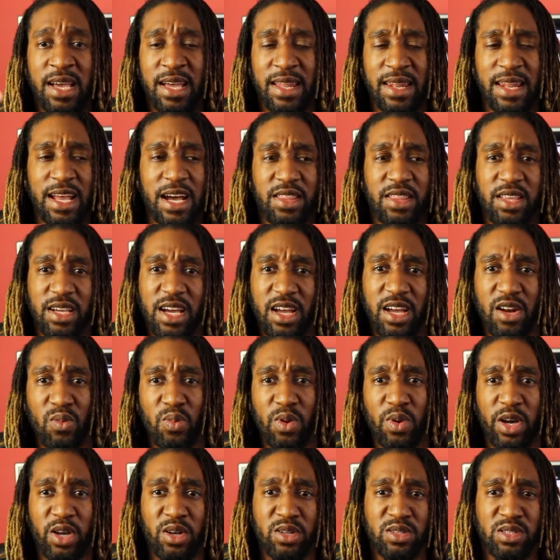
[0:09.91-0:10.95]
Now they're kind of
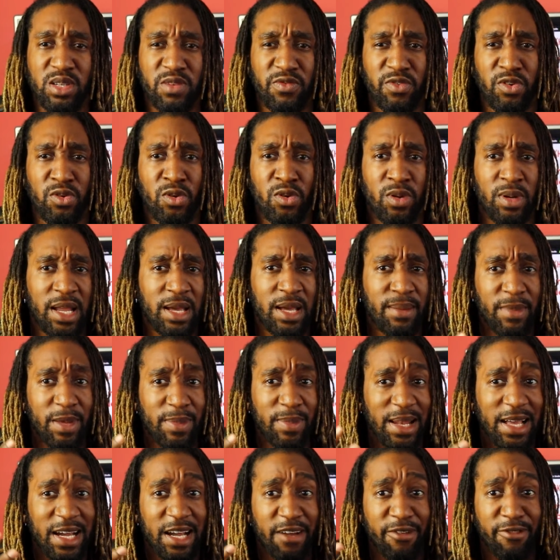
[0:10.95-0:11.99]
working on something called maybe like a